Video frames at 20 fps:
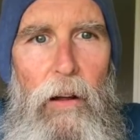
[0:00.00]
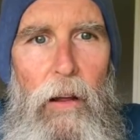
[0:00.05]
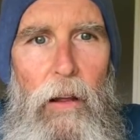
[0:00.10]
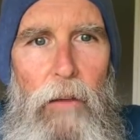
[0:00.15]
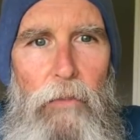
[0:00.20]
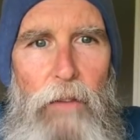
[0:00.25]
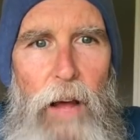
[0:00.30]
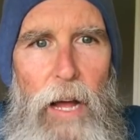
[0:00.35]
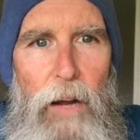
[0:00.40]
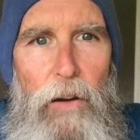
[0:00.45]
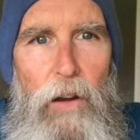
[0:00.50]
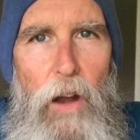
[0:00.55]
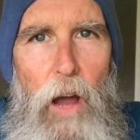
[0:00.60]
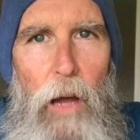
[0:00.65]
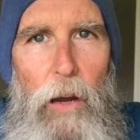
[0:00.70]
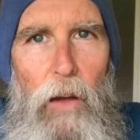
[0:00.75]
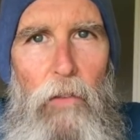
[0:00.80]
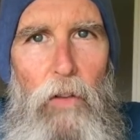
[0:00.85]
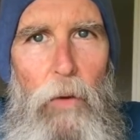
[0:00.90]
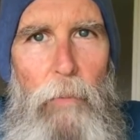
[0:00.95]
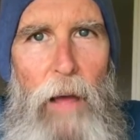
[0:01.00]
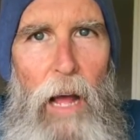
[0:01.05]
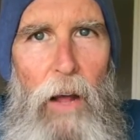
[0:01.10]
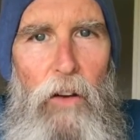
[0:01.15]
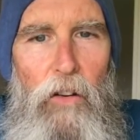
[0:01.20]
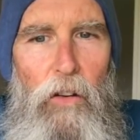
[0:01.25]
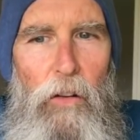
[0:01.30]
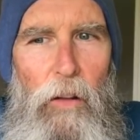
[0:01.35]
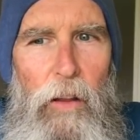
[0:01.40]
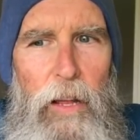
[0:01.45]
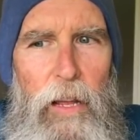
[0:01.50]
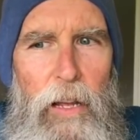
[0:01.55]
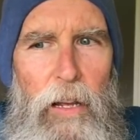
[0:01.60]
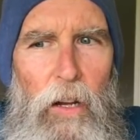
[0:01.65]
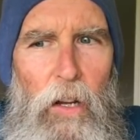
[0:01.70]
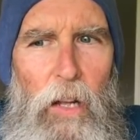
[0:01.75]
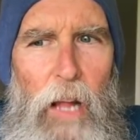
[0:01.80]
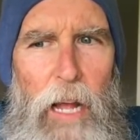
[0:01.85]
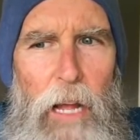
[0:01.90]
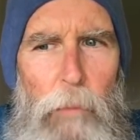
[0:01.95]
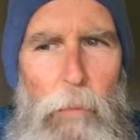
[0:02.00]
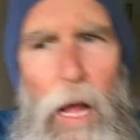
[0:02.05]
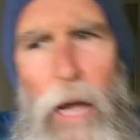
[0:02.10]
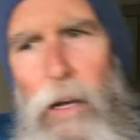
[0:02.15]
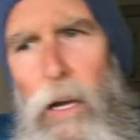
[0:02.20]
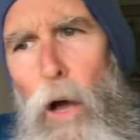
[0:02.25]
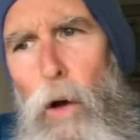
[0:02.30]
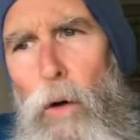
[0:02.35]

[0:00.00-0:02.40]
in fact, none of them actually claim like,